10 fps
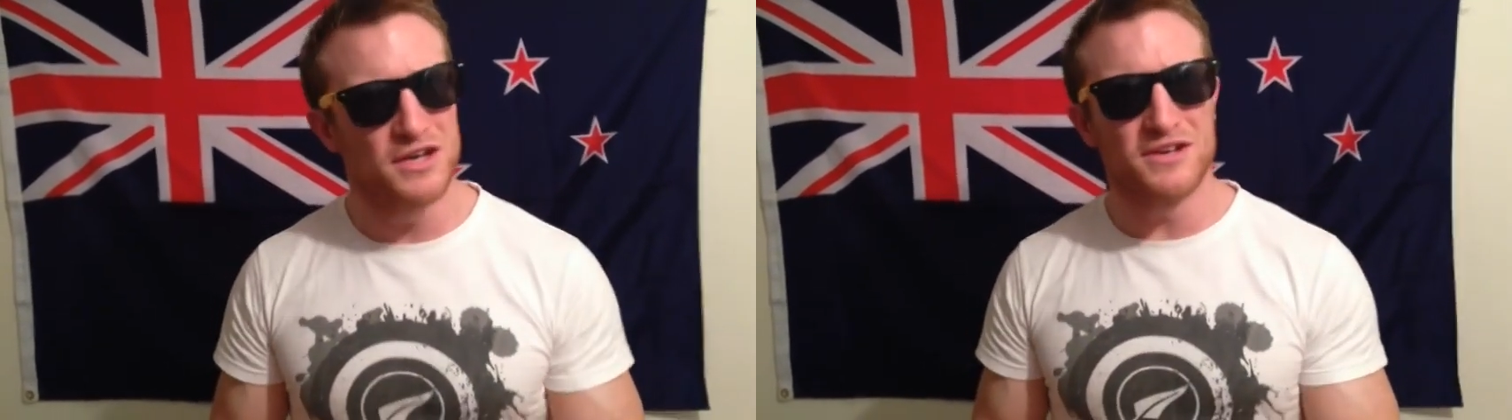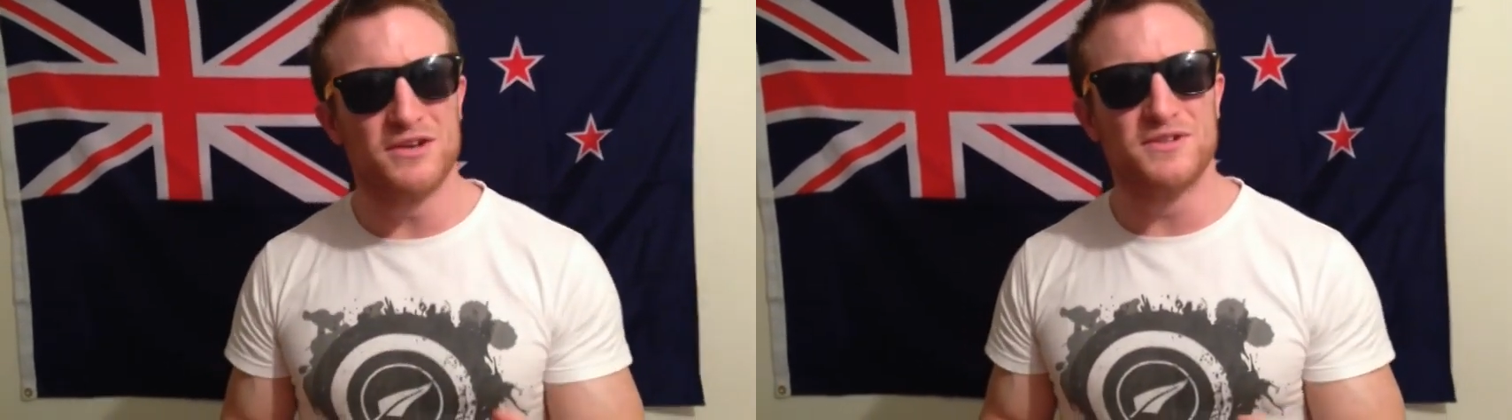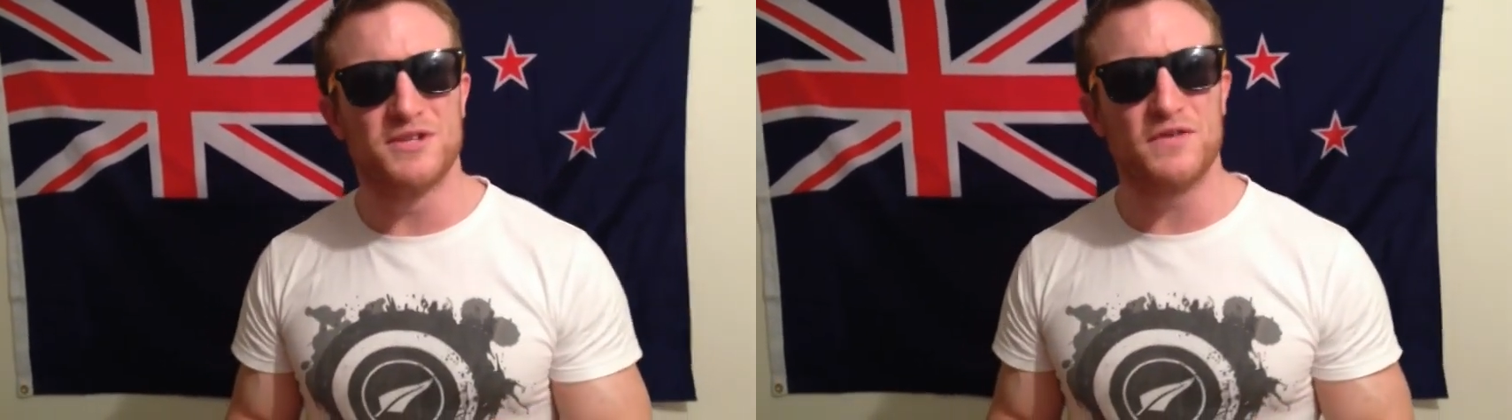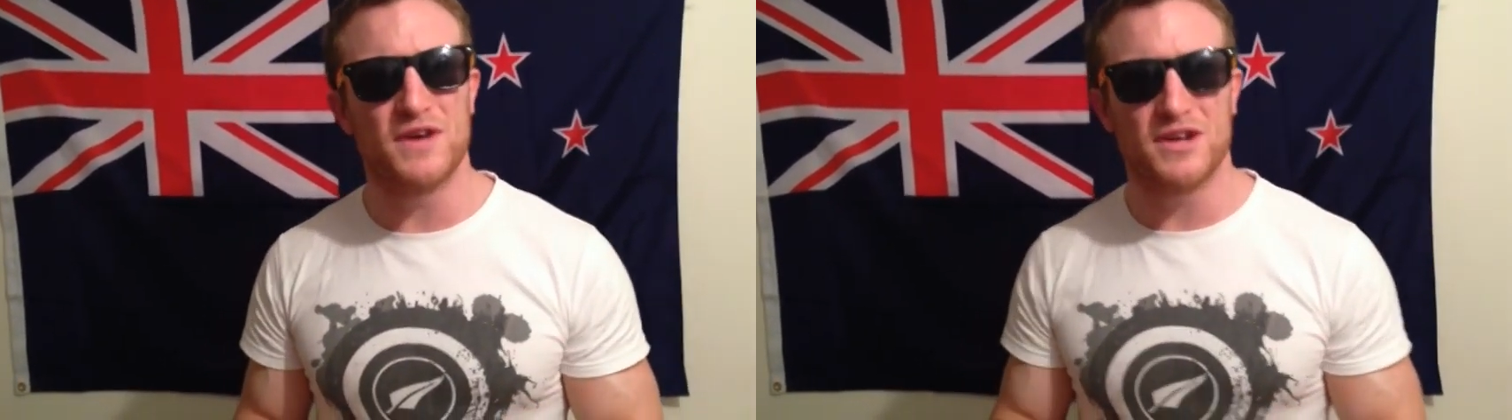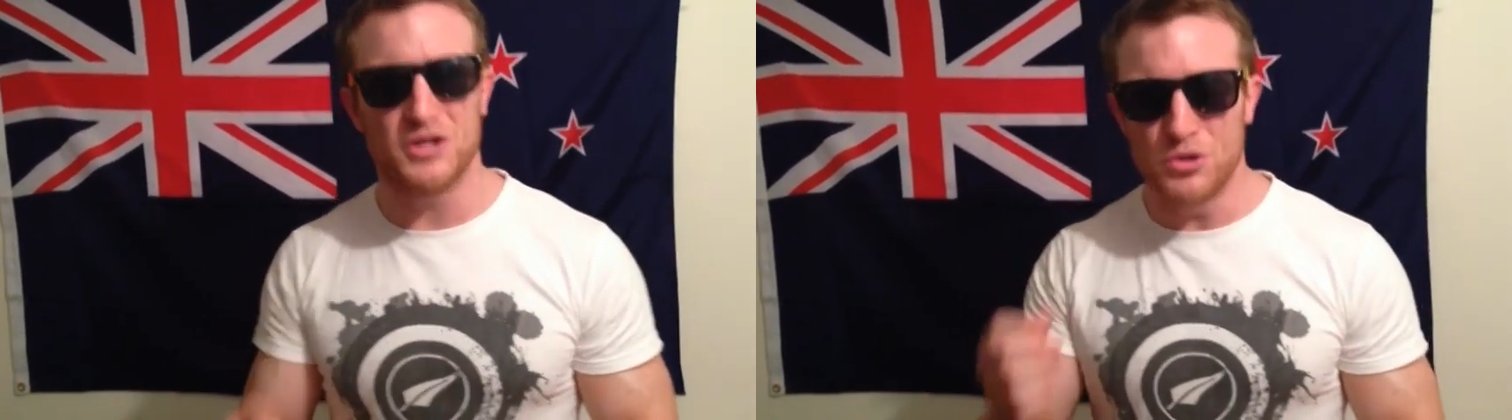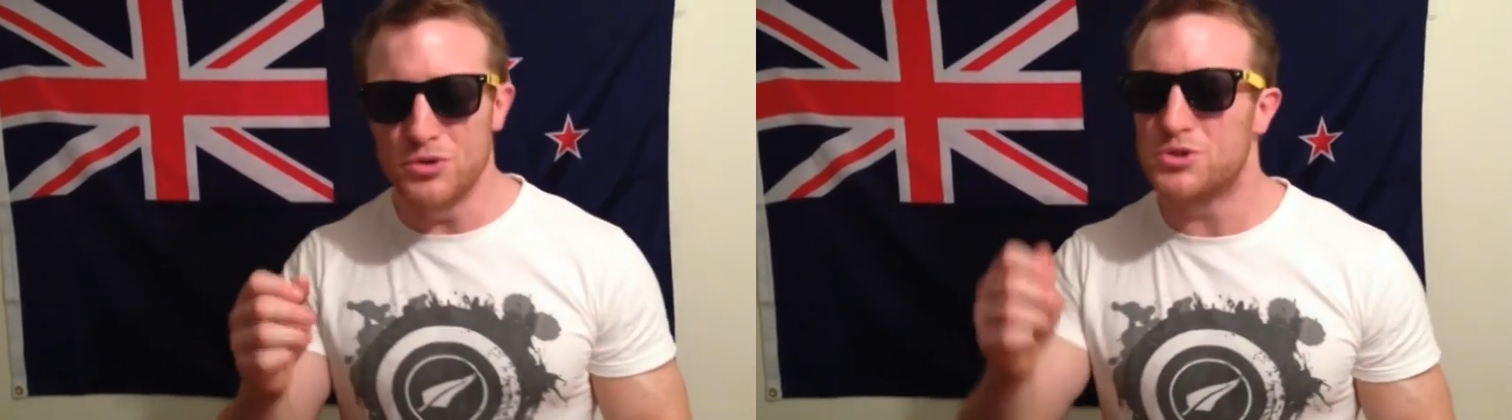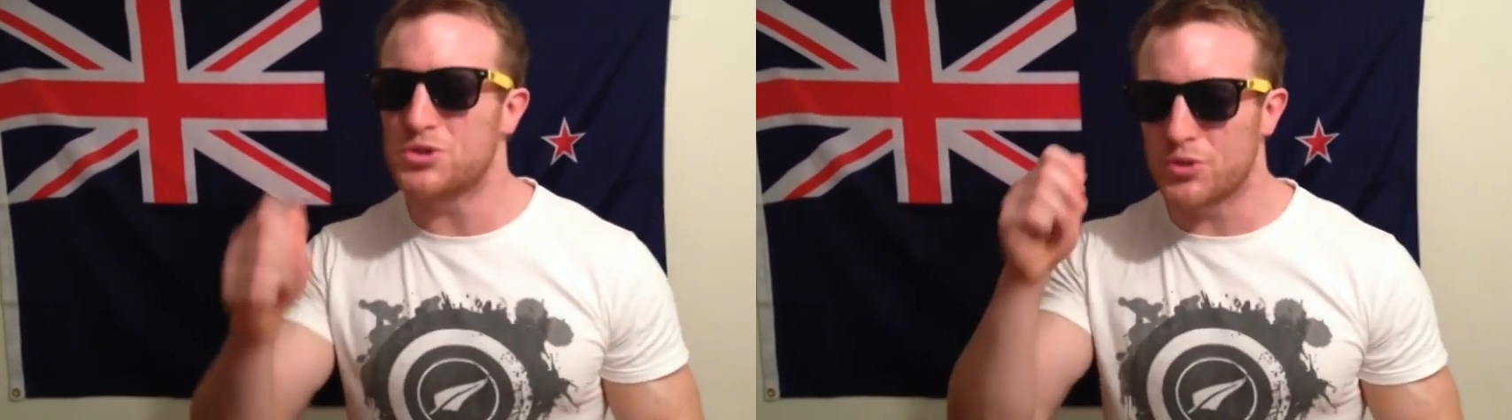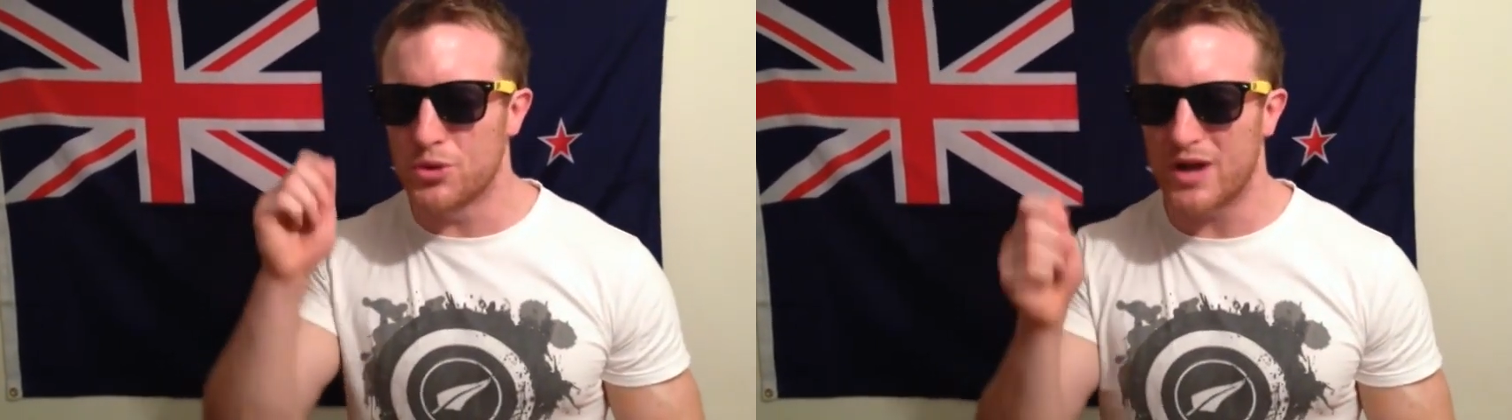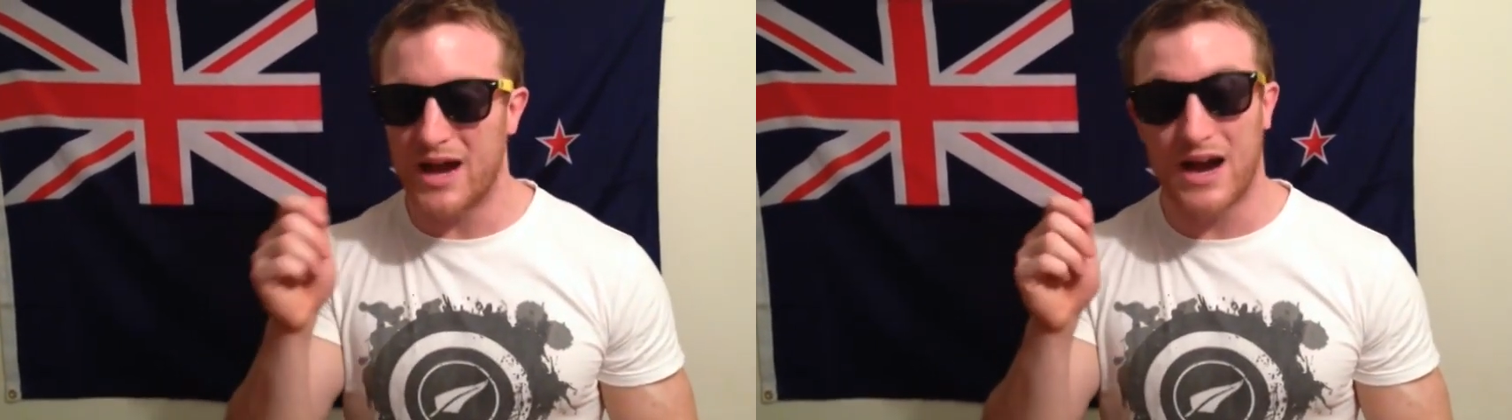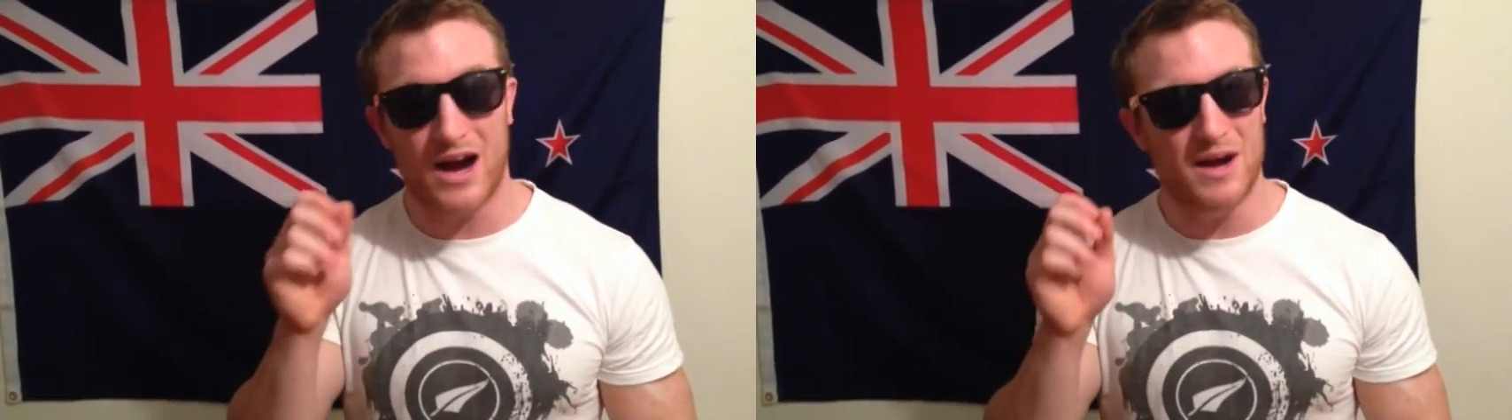You deserve it. You truly,